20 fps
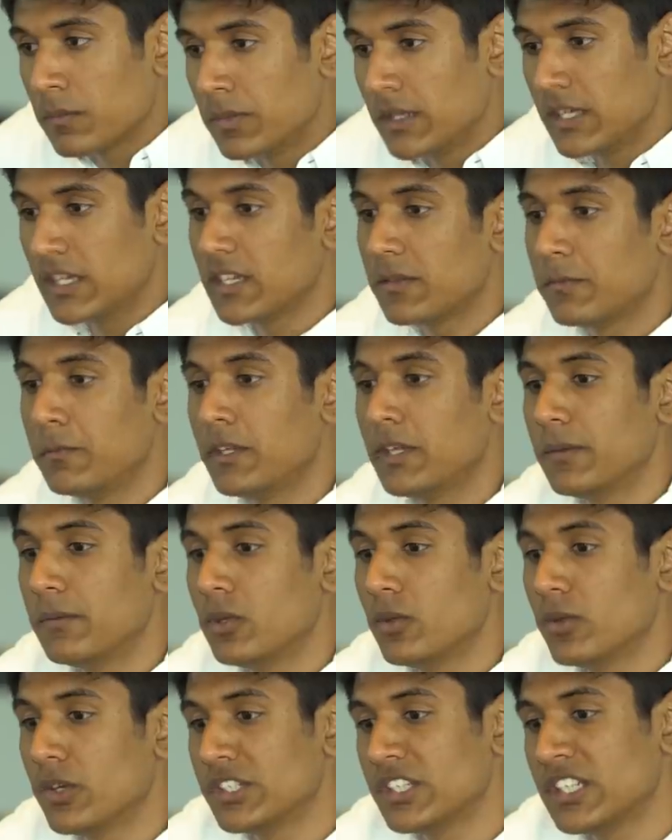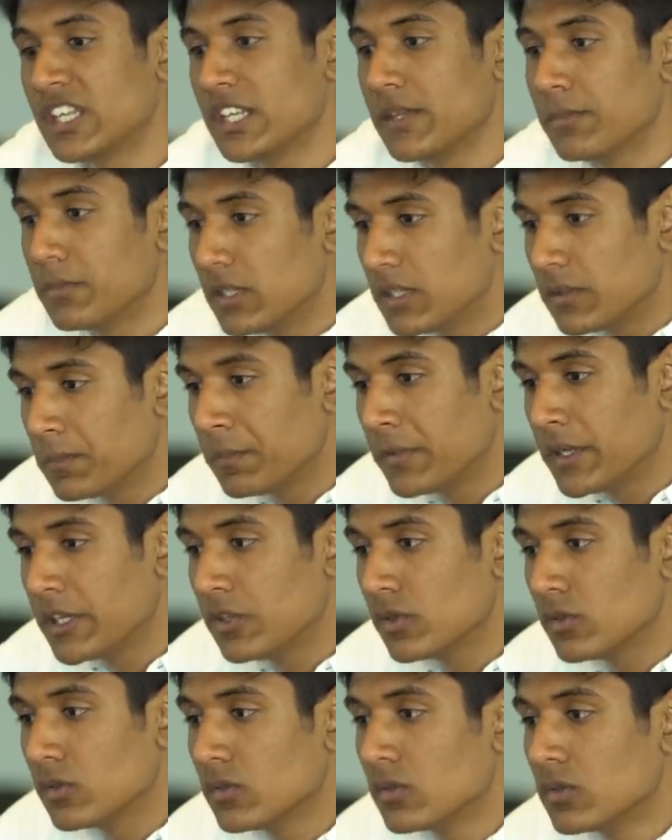Being at BMU has enabled me
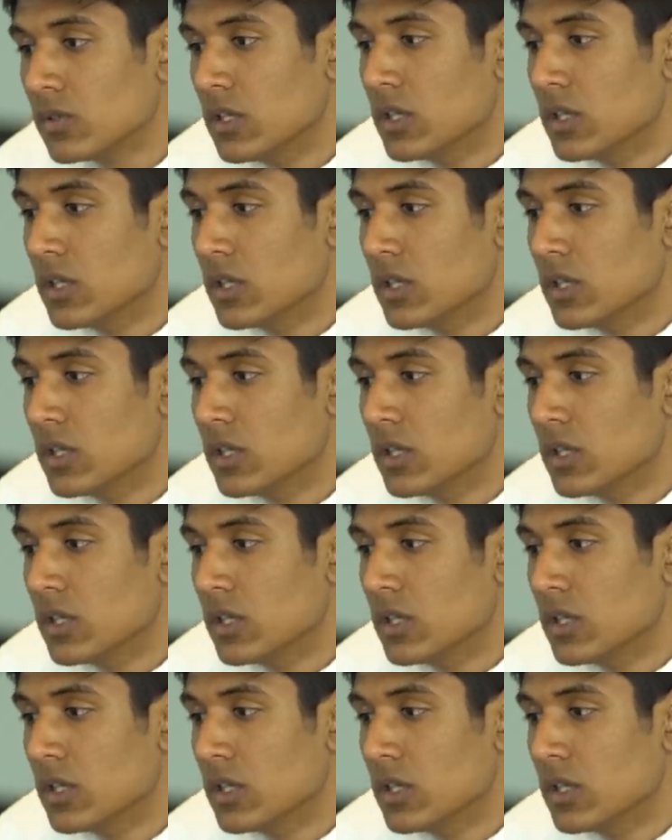to